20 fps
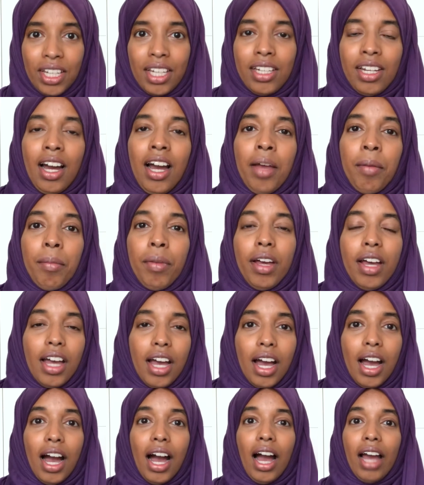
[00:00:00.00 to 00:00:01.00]
time.
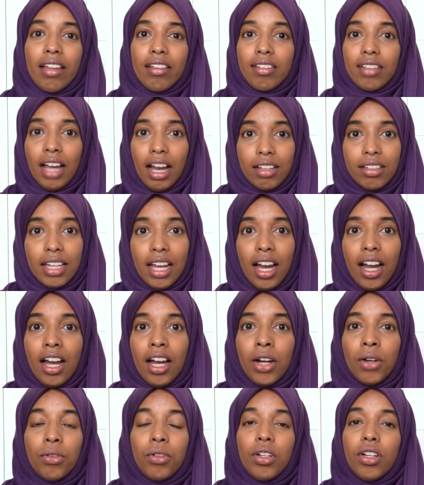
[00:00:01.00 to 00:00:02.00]
I sat
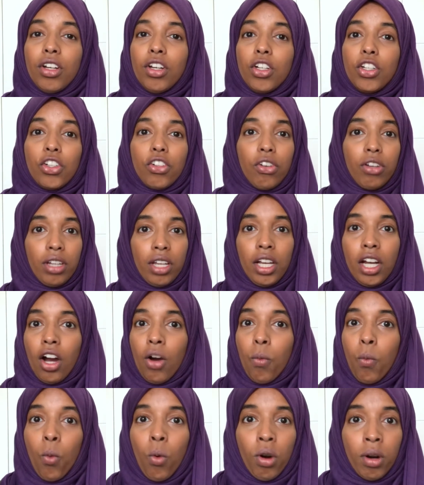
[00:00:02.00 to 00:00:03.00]
down, drinking a
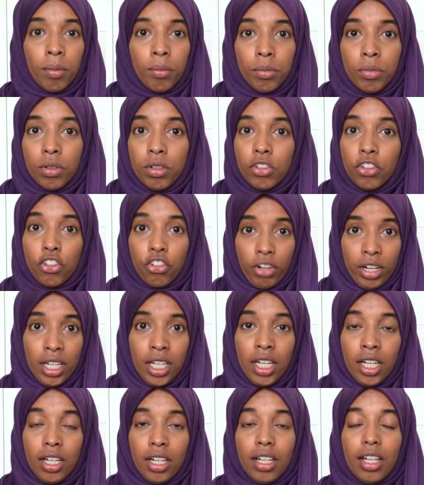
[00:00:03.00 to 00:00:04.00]
warm
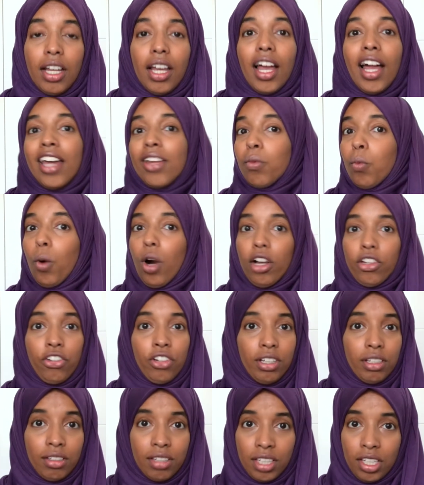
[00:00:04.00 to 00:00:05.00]
drink and
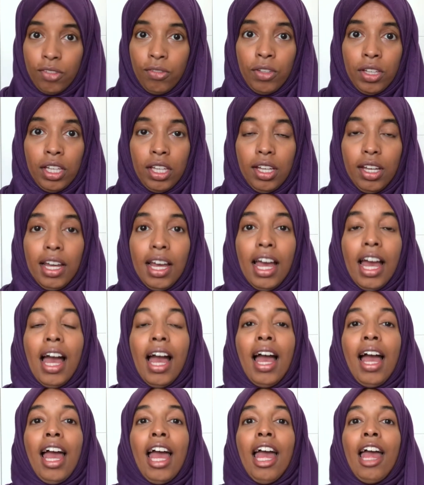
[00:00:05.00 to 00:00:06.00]
watching TV.
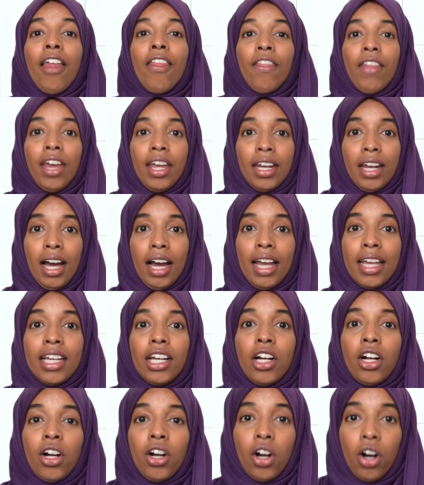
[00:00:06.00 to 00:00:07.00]
And then I
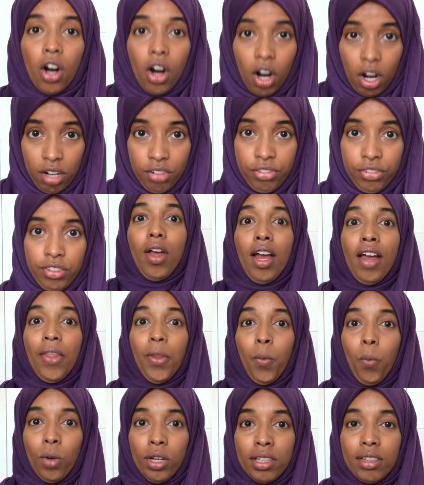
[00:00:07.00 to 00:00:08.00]
coughed. And
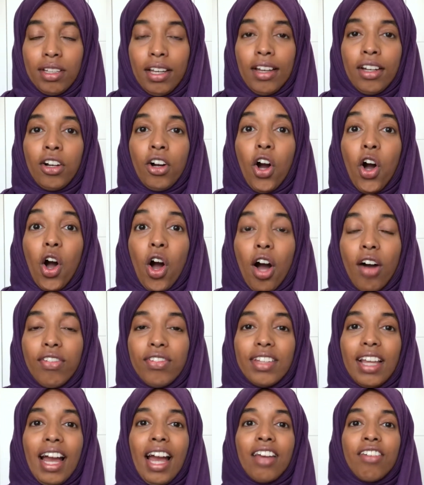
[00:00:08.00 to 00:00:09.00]
then once I coughed,
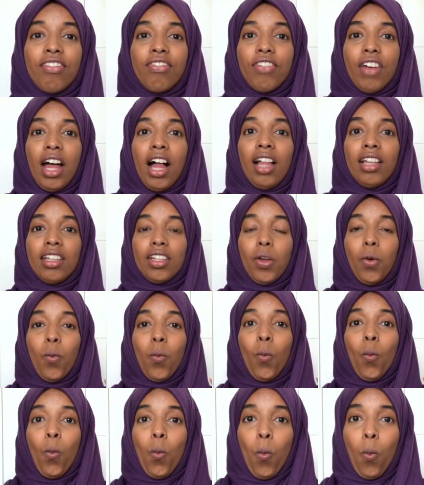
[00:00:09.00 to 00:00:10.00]
I felt
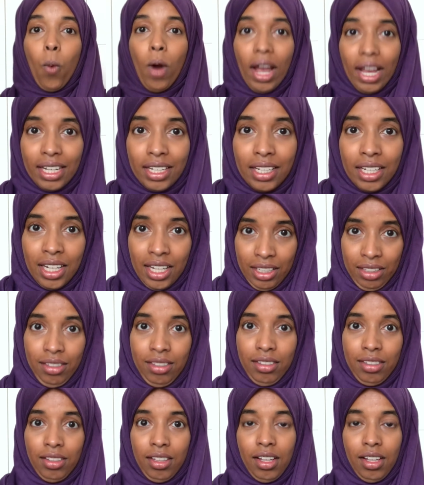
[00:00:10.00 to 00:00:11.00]
wetness.